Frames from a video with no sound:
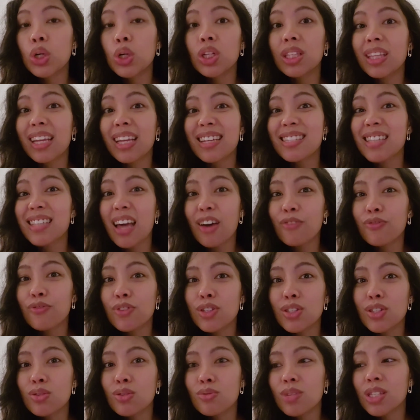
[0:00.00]
put less
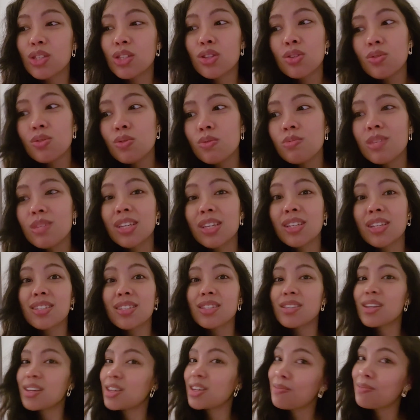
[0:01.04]
effort to it too,
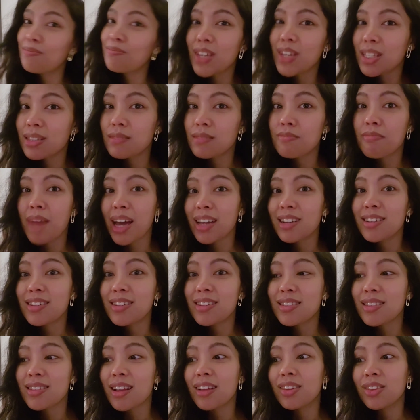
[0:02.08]
because it's
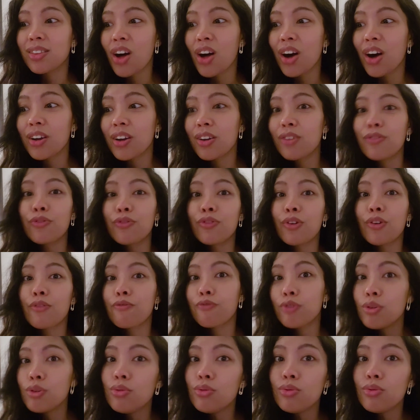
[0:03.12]
minus a lot of
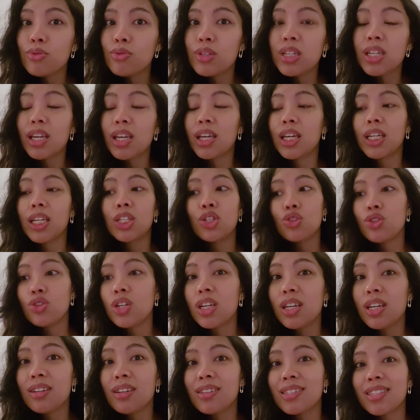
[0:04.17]
food and
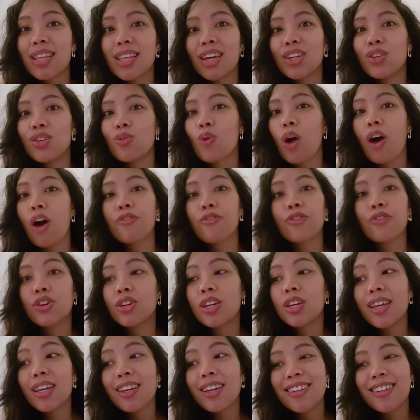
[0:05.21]
drinks that you offer
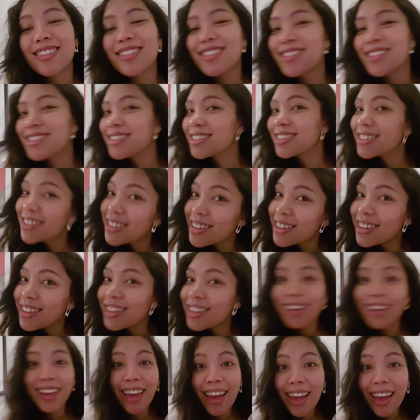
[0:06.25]
your kids.
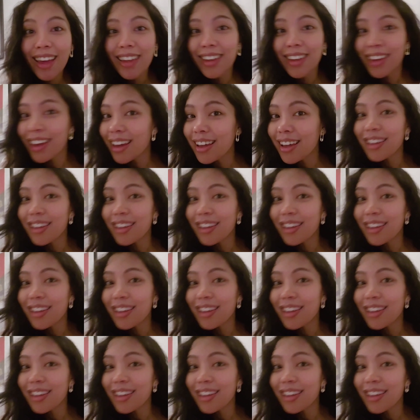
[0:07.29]
Yeah.